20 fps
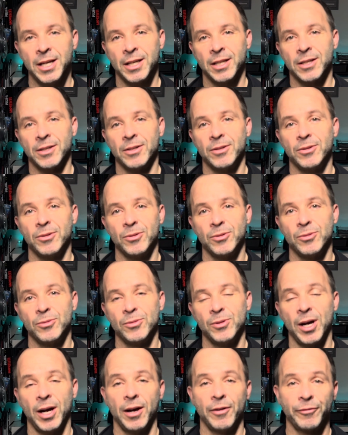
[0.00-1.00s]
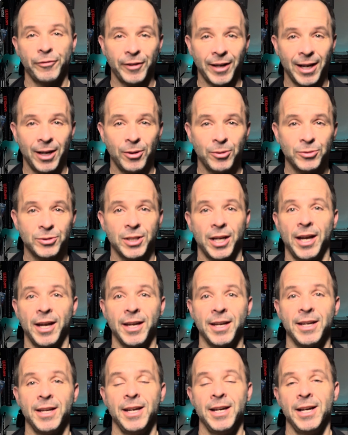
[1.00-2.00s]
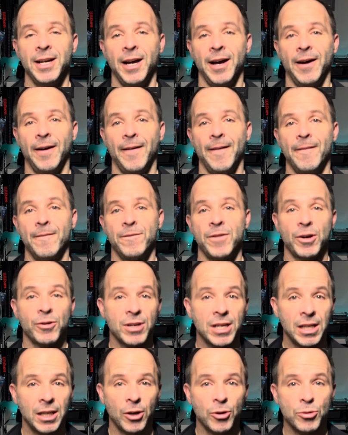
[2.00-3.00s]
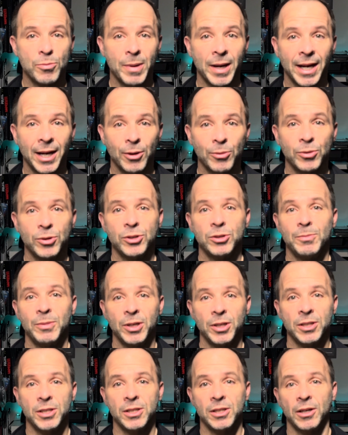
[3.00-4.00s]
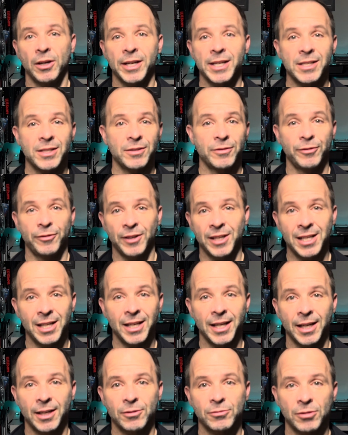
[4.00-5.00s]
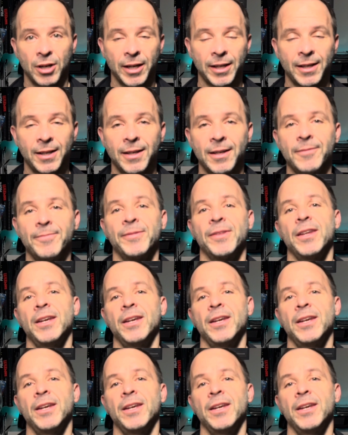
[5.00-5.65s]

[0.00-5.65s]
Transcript: you found a very low powered but nice feeling racket.